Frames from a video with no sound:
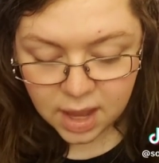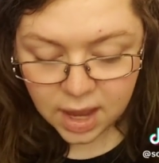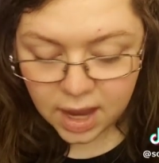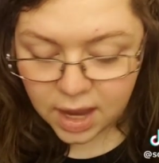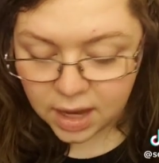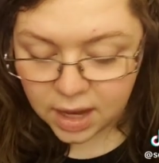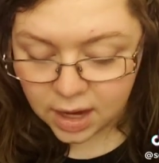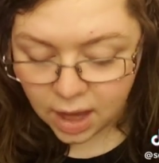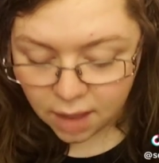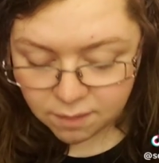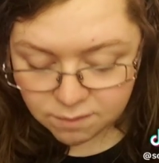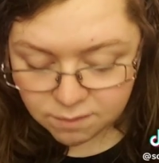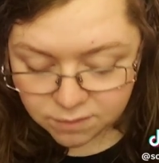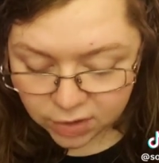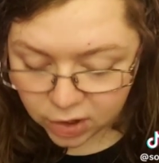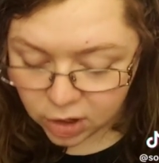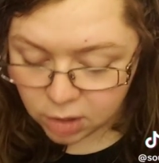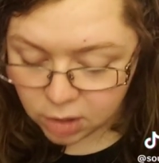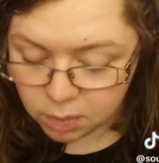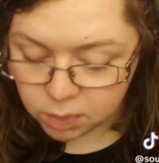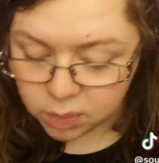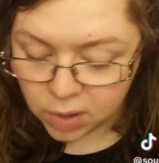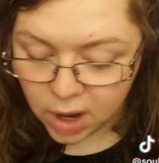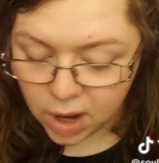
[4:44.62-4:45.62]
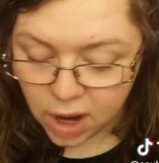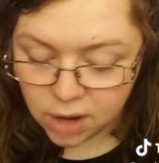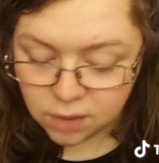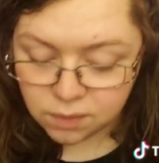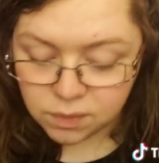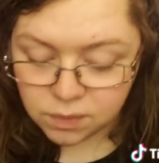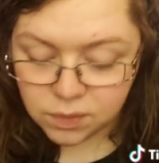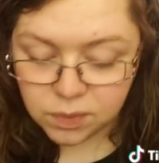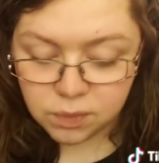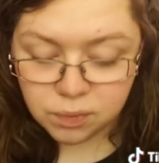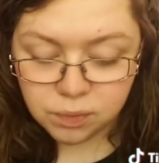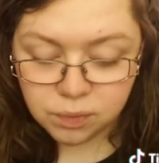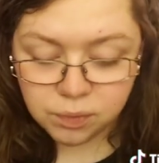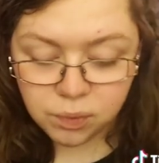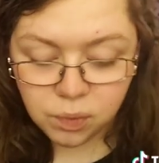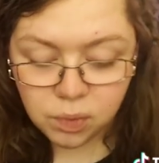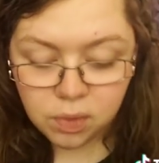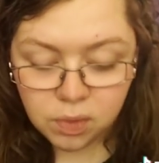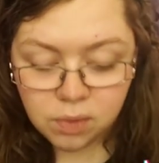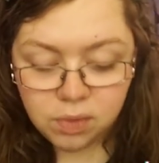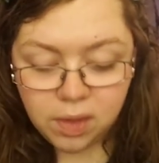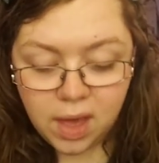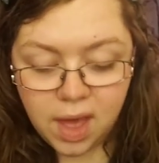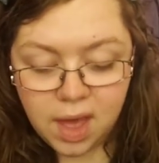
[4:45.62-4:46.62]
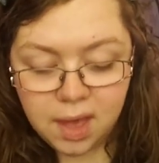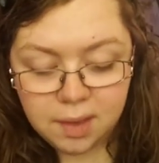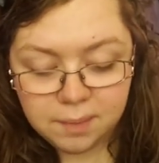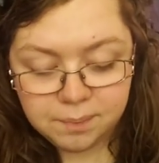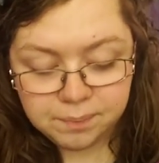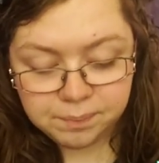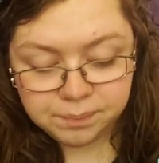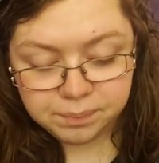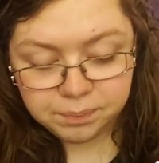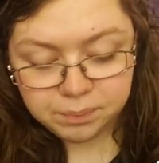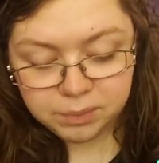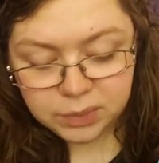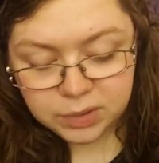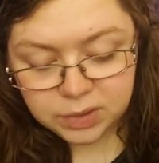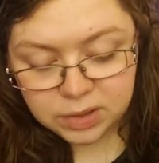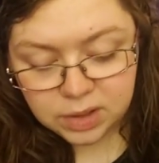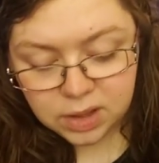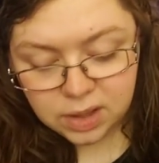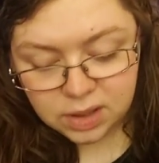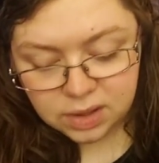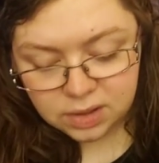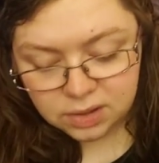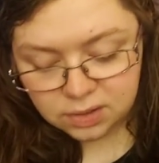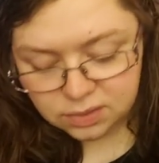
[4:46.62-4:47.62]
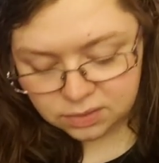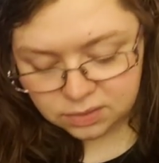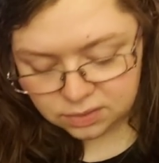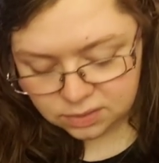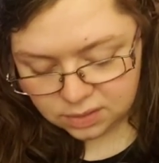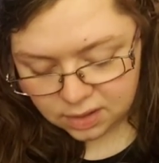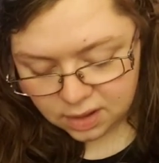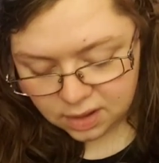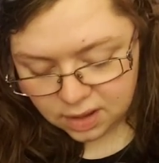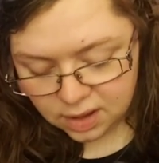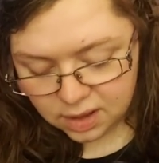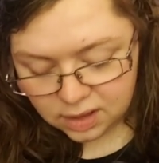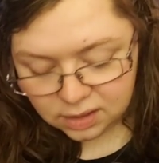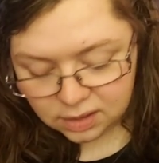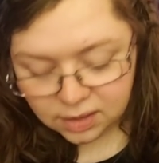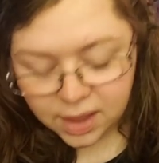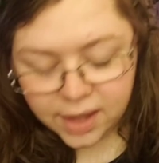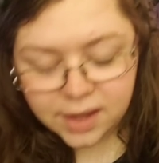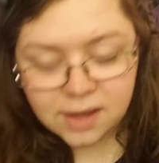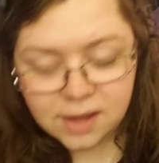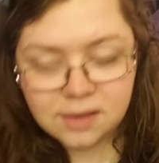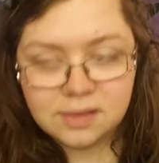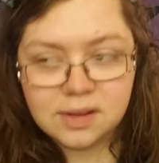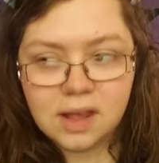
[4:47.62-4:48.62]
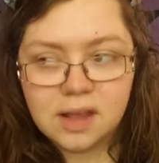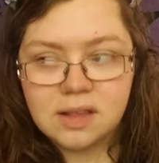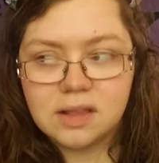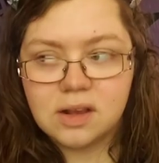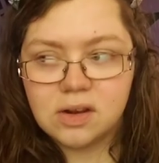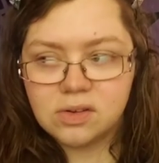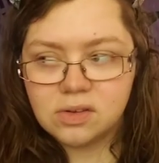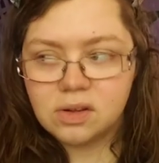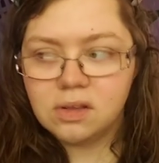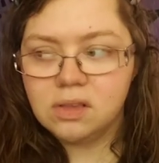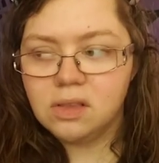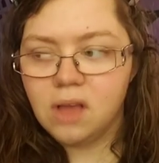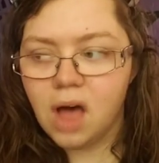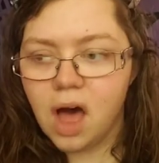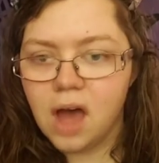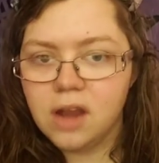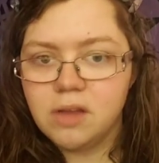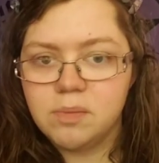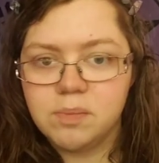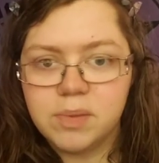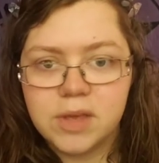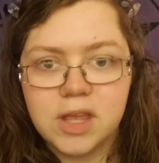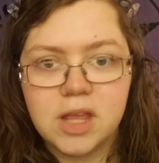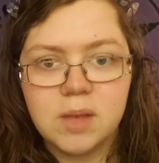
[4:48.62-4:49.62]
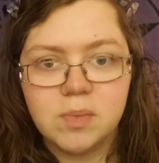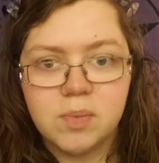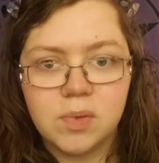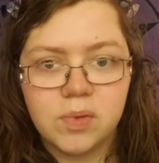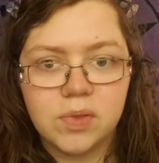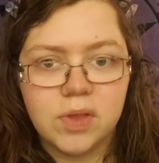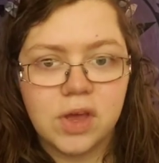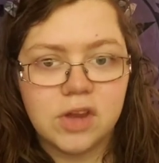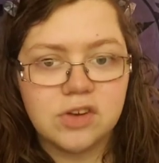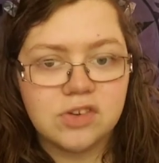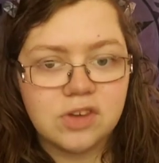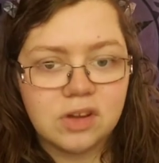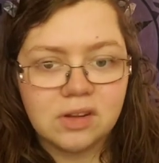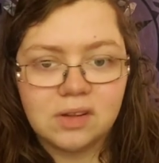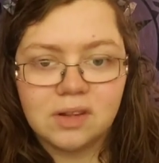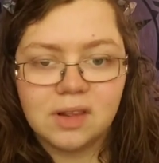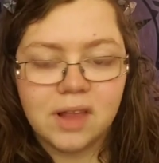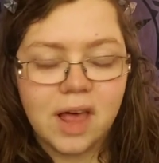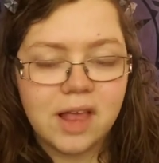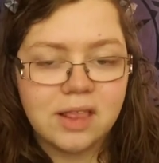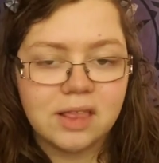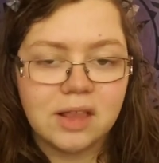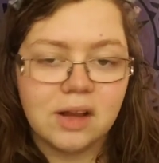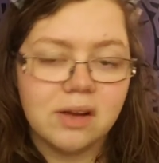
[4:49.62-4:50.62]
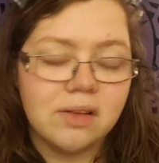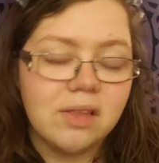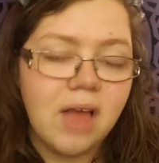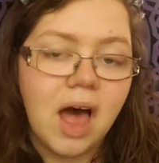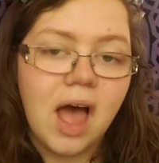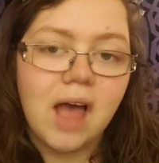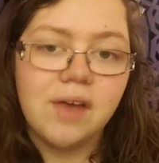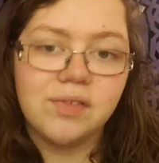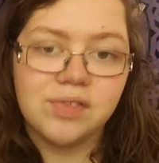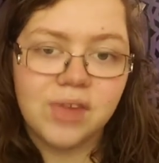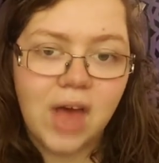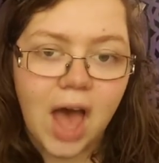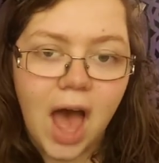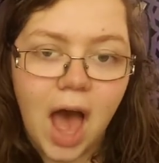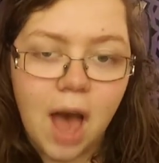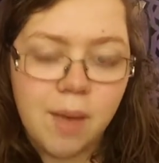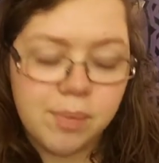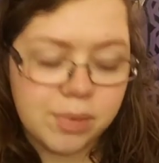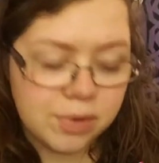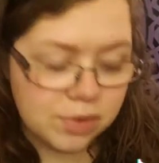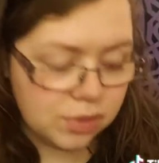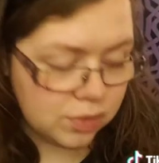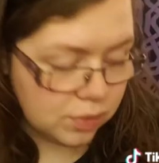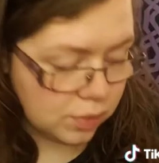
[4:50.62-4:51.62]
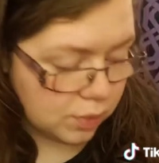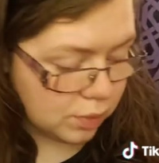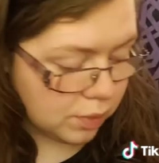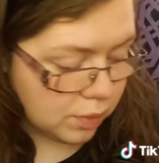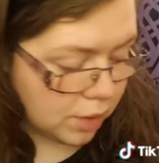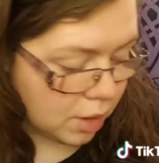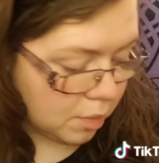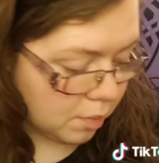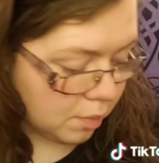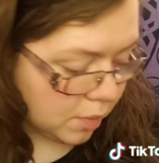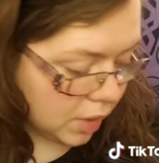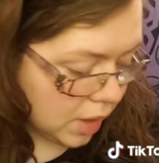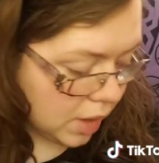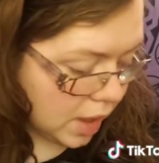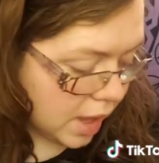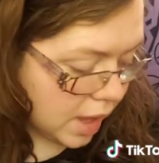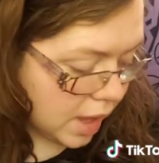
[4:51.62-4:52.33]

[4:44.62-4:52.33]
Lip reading: And I'm very proud of you for that, because, like I said, there's a lot of people that just let their lives happen to them.